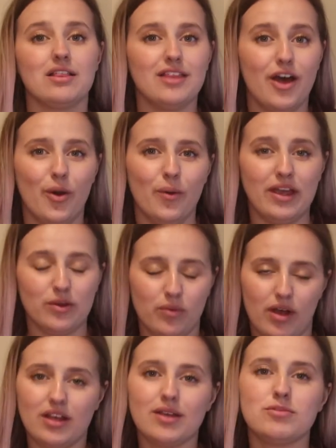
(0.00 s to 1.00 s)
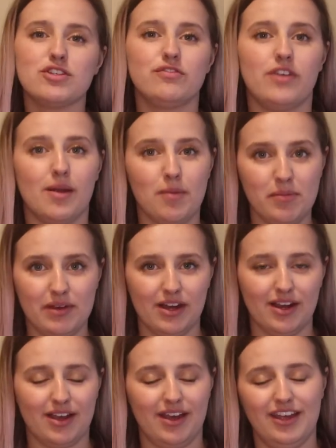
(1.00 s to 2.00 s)
Hello, and welcome to
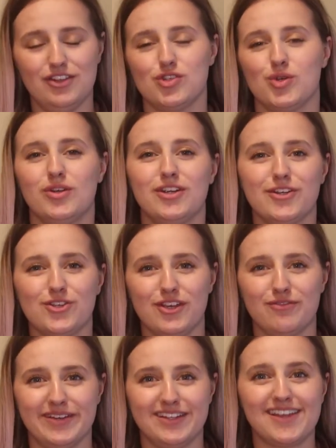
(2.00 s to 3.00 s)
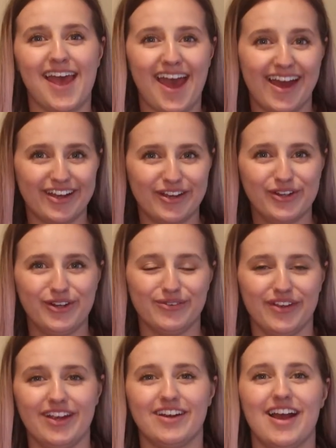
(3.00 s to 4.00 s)
Farmamerica and Junior Achievement's Ag
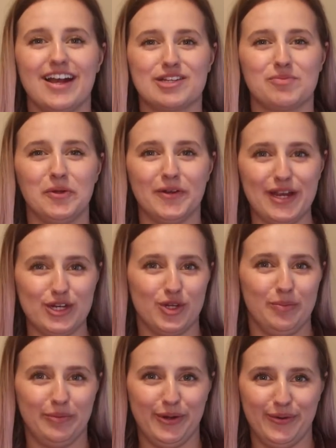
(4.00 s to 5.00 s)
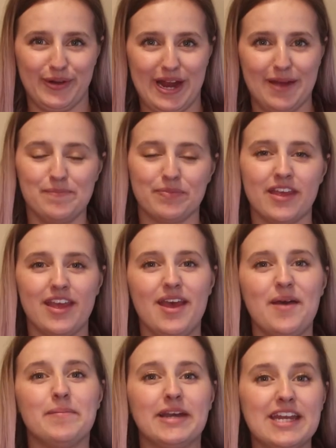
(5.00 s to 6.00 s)
Career Exploration Program.
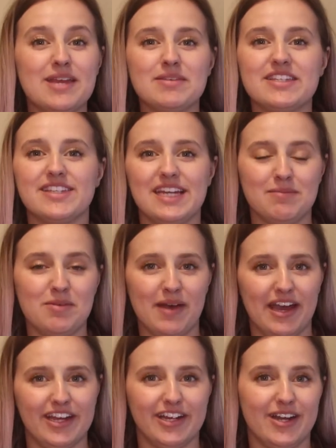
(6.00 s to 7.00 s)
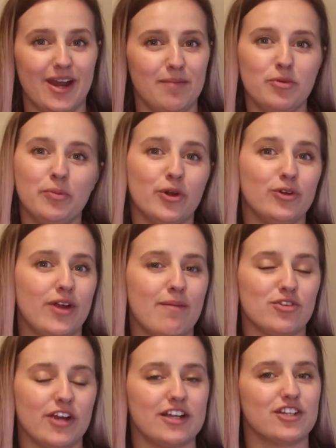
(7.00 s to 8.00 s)
My name is Sammy Meyer, and I'm the
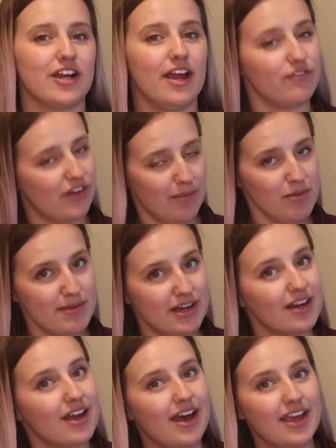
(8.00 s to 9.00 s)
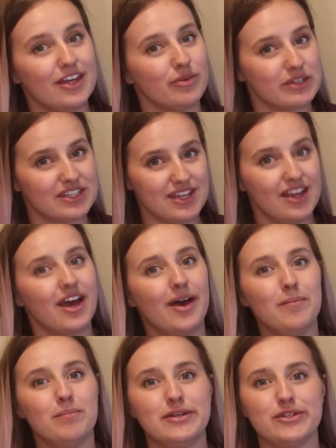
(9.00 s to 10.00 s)
Program Director at Farmamerica in
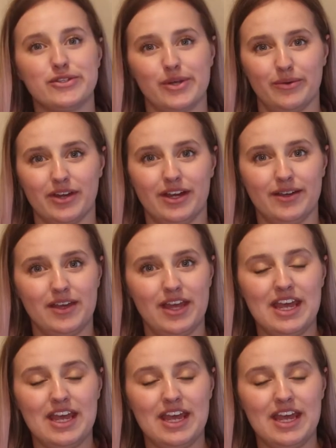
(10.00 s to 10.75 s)
Waseca, Minnesota.